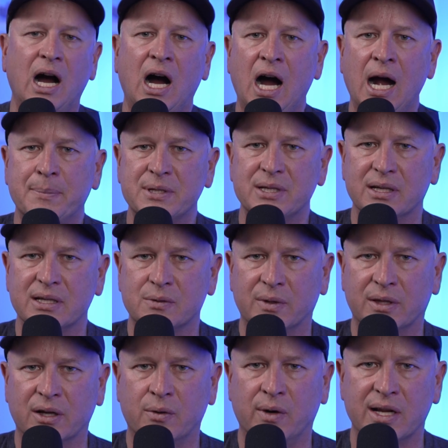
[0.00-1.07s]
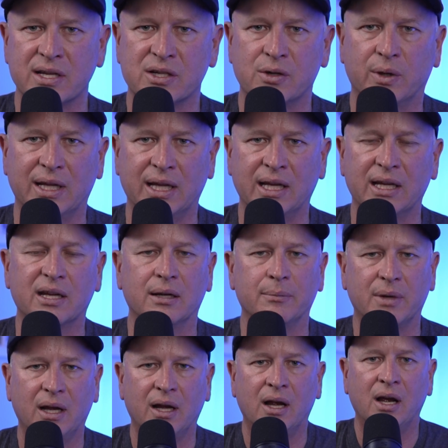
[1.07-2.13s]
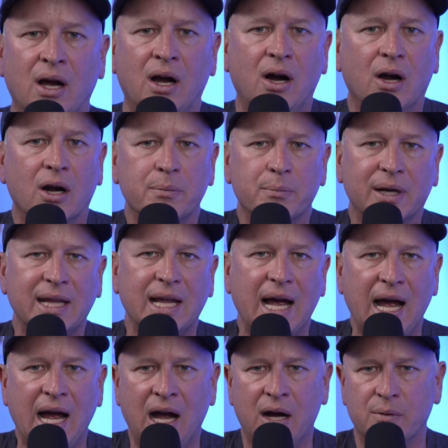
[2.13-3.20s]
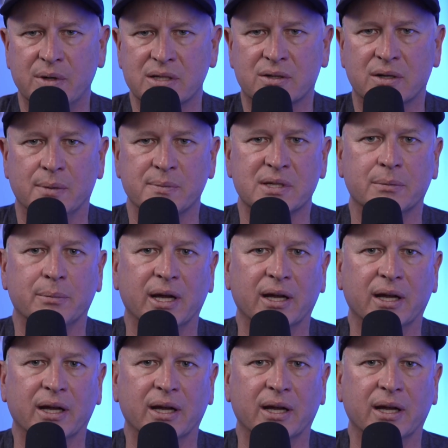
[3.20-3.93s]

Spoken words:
options with the credit score and income, hard money always trumps the